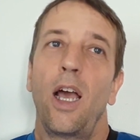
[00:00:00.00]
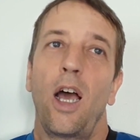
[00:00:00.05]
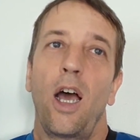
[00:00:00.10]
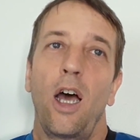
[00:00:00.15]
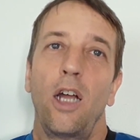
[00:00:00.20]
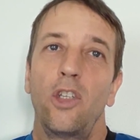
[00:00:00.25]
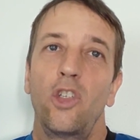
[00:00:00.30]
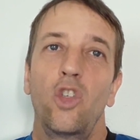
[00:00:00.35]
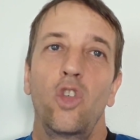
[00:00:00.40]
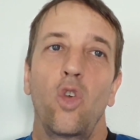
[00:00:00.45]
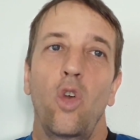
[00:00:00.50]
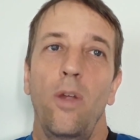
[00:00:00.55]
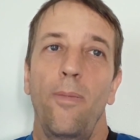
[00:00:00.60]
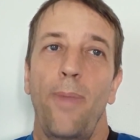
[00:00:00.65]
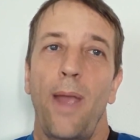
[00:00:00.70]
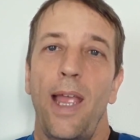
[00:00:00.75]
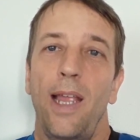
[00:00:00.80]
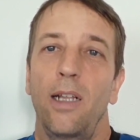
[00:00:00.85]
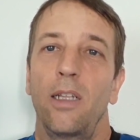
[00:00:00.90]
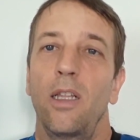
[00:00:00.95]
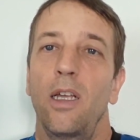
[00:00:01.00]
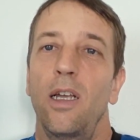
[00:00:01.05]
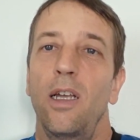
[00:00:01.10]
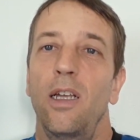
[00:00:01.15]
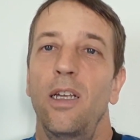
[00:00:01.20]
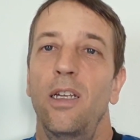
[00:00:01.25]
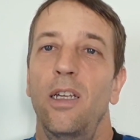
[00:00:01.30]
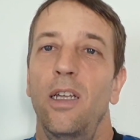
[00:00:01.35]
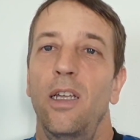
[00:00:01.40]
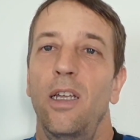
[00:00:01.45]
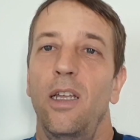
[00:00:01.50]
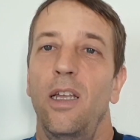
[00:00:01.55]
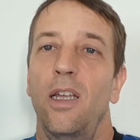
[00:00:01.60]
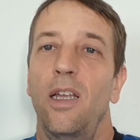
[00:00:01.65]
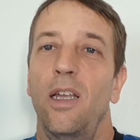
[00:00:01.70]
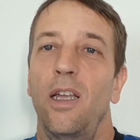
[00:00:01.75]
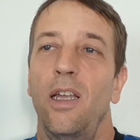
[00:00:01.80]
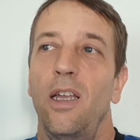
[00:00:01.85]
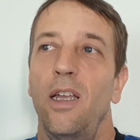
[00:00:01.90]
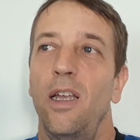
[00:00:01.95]
on Soi Bangla,
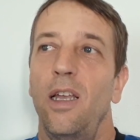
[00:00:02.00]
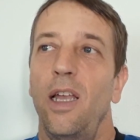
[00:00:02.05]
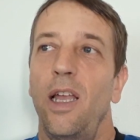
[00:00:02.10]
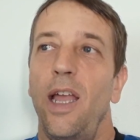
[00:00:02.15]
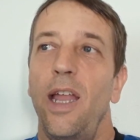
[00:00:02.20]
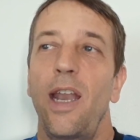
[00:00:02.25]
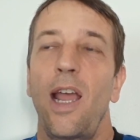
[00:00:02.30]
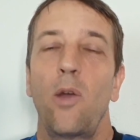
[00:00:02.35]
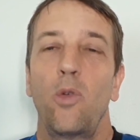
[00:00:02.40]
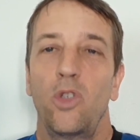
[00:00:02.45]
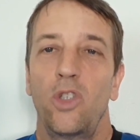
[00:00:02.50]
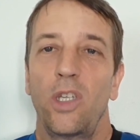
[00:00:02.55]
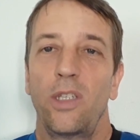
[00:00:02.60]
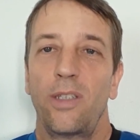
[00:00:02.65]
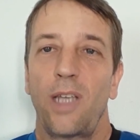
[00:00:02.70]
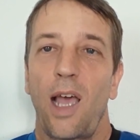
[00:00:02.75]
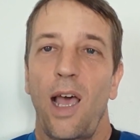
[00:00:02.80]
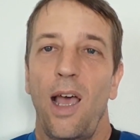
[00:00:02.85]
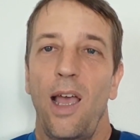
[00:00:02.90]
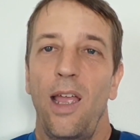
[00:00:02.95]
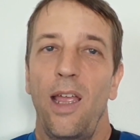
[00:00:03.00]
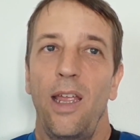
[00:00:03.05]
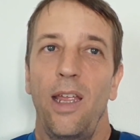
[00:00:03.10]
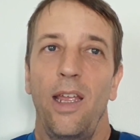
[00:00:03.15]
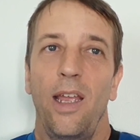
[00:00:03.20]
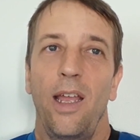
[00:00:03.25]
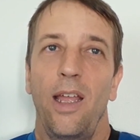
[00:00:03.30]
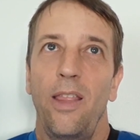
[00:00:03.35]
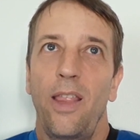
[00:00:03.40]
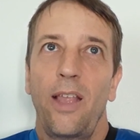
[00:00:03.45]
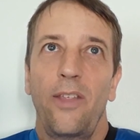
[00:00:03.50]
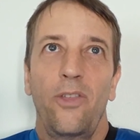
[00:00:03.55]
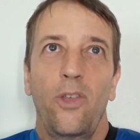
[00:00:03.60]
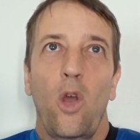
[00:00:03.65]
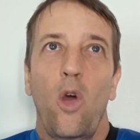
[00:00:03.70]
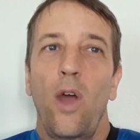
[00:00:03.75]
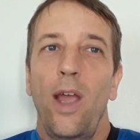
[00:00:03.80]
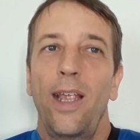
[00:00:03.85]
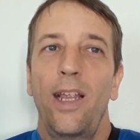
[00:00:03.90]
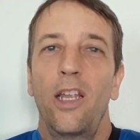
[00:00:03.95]
and I was a Thai, and that's
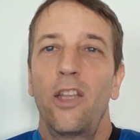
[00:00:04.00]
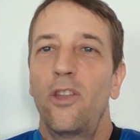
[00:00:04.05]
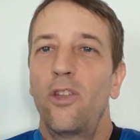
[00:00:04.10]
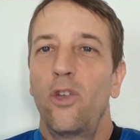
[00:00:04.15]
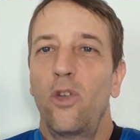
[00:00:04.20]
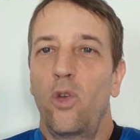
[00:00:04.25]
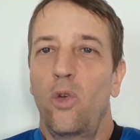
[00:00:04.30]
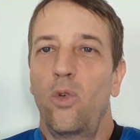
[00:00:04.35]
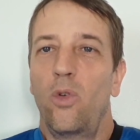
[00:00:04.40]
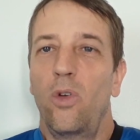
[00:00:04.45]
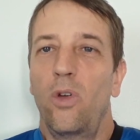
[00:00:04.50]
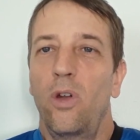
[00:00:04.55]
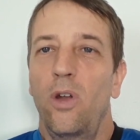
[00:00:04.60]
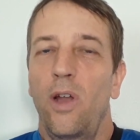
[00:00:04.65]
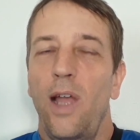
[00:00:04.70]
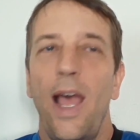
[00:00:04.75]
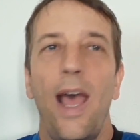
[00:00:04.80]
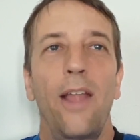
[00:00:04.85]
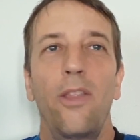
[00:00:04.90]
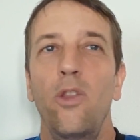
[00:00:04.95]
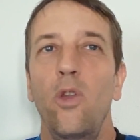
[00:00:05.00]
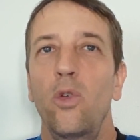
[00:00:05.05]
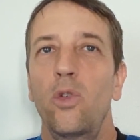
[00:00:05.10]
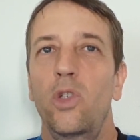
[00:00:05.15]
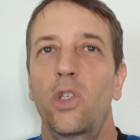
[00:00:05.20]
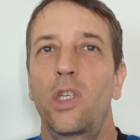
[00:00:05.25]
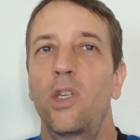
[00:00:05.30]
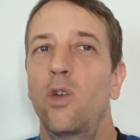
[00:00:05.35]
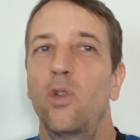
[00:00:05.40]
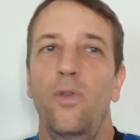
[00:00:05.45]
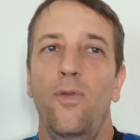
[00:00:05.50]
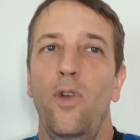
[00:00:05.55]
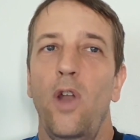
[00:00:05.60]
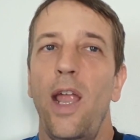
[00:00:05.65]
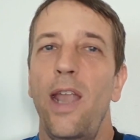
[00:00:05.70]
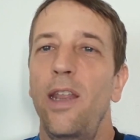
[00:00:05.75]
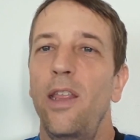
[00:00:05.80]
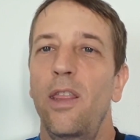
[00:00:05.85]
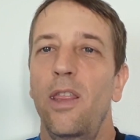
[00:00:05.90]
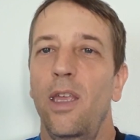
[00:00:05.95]
all I could do, I had no skills for
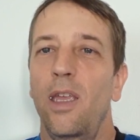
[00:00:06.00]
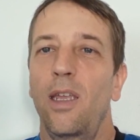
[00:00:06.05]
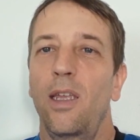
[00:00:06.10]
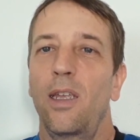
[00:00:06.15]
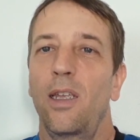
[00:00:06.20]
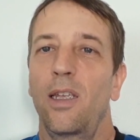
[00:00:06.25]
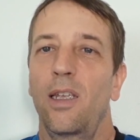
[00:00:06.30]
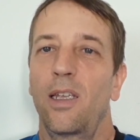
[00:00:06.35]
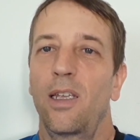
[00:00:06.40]
anything.